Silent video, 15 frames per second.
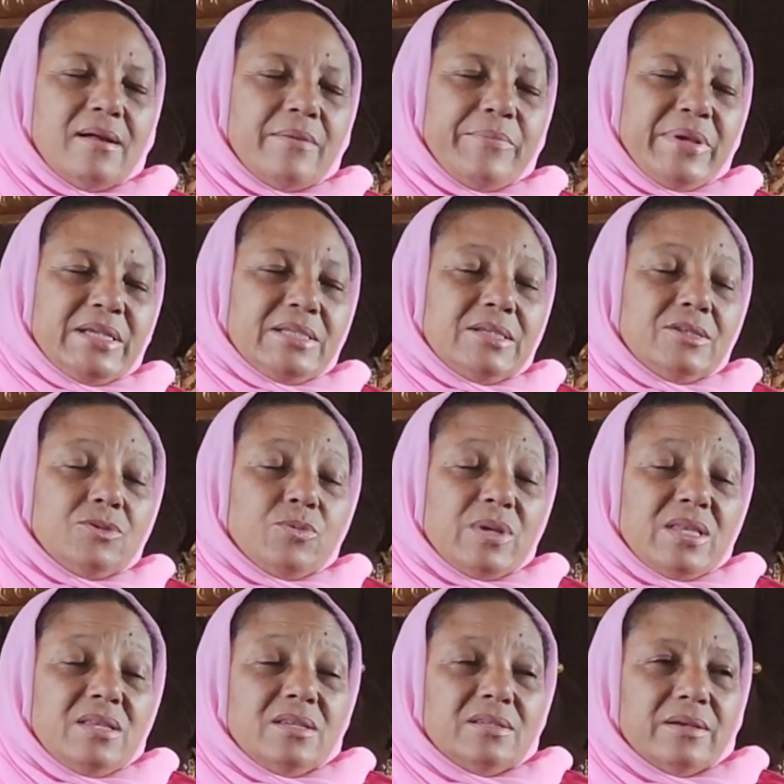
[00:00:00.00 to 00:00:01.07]
Persons
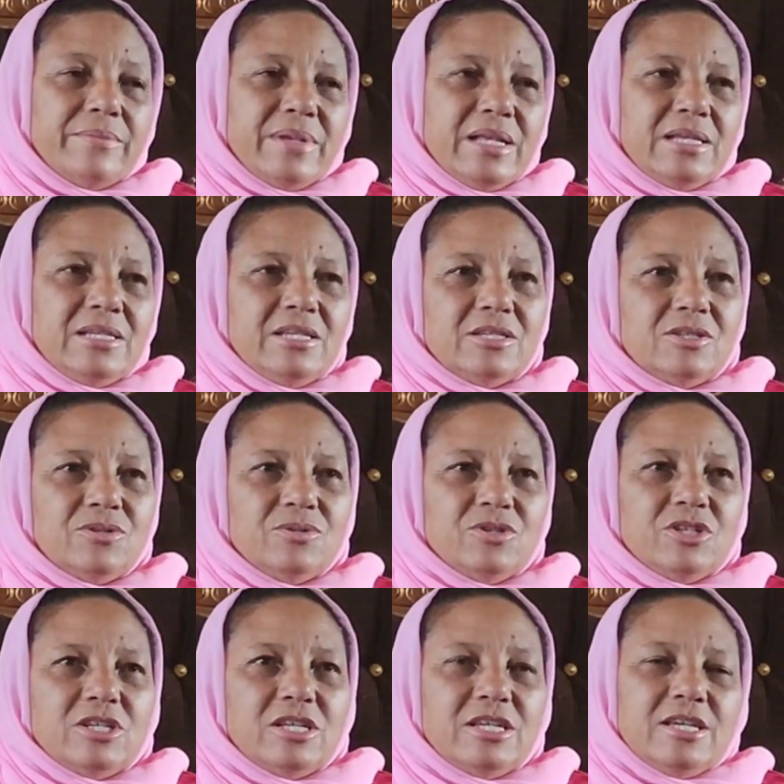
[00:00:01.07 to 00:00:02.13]
with disabilities
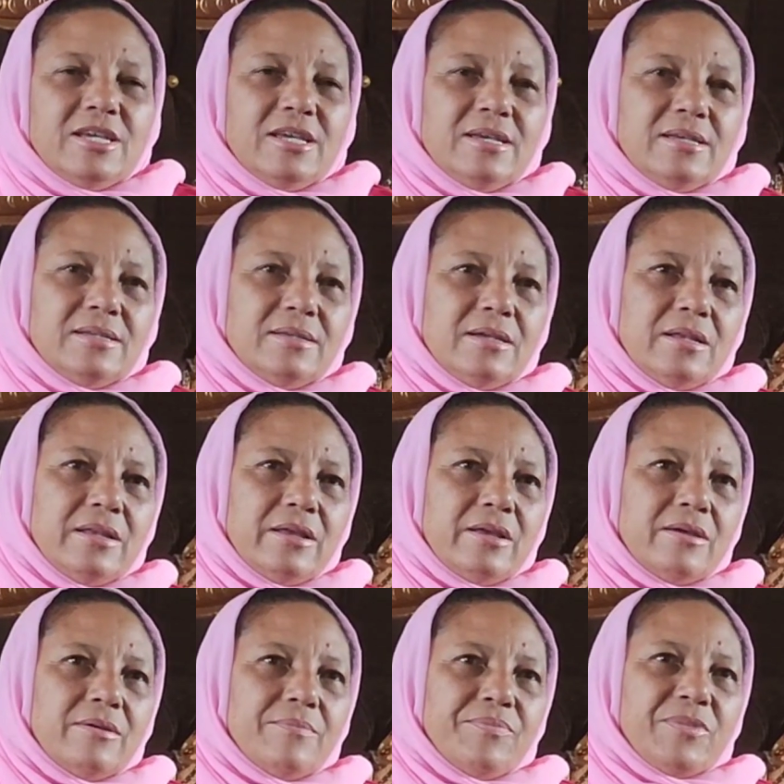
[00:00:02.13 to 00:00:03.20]
usually in
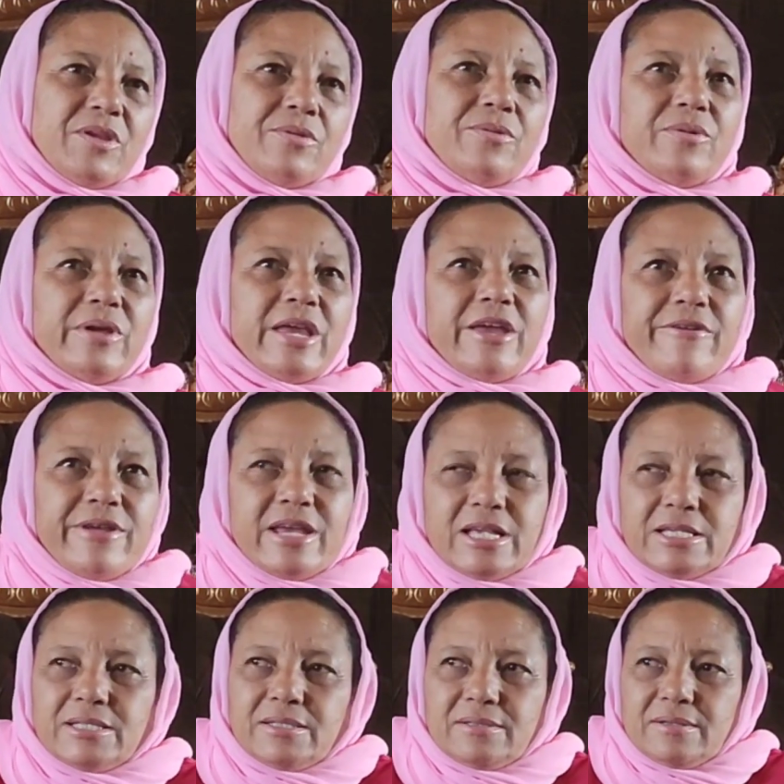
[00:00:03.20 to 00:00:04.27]
the rural
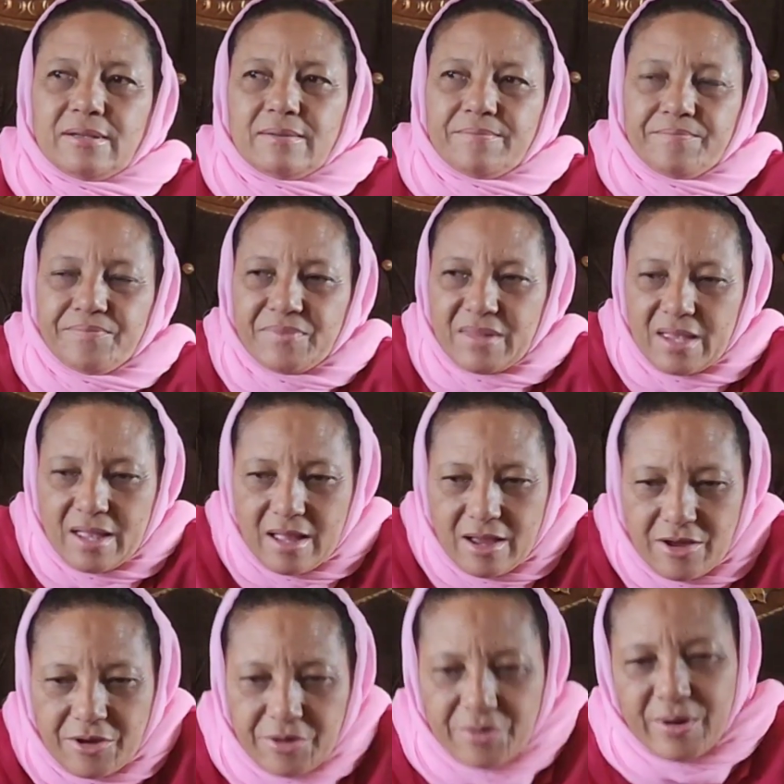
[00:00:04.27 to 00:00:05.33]
areas,
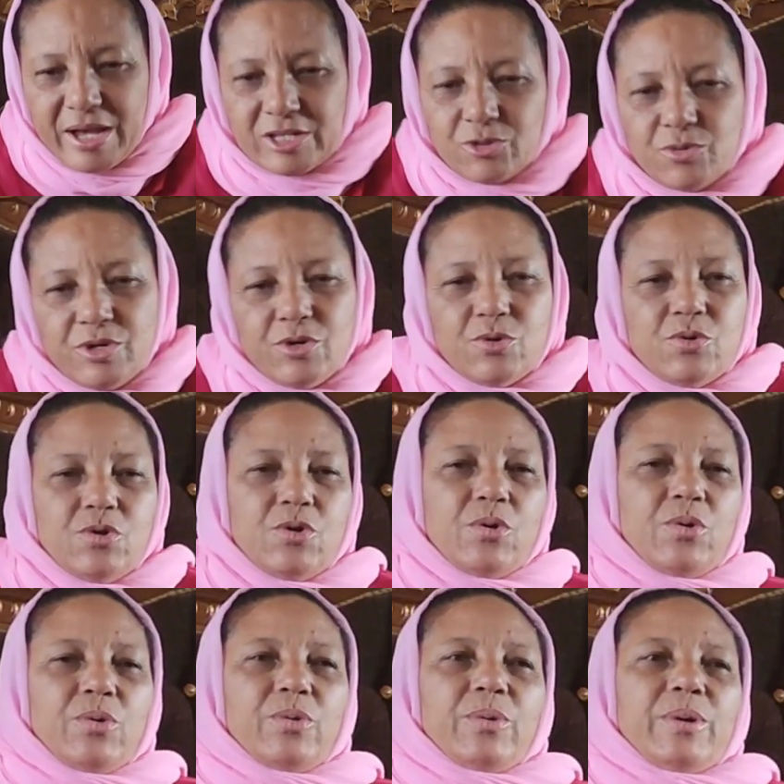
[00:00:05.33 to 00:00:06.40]
as we
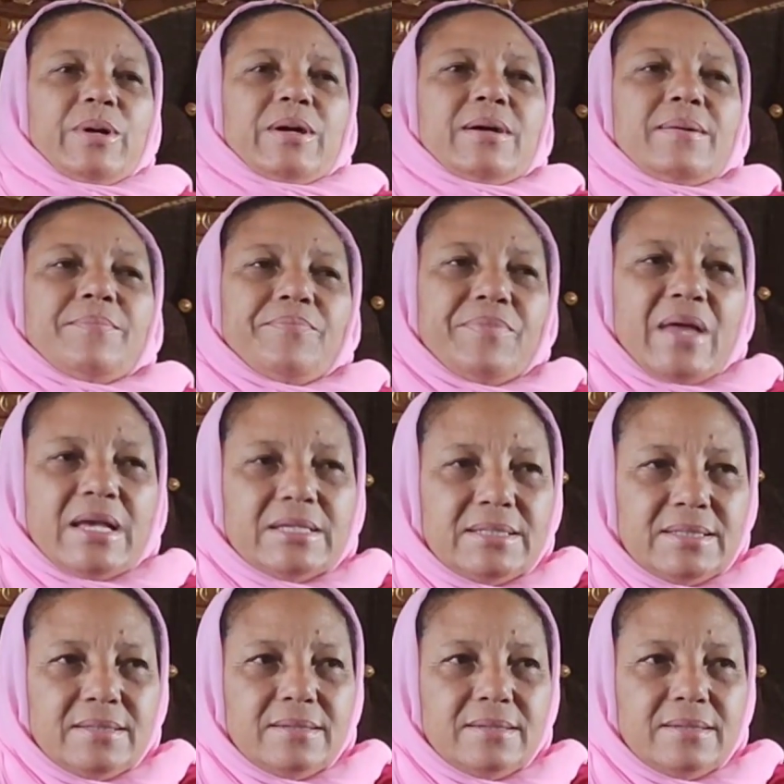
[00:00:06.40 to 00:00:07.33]
know, as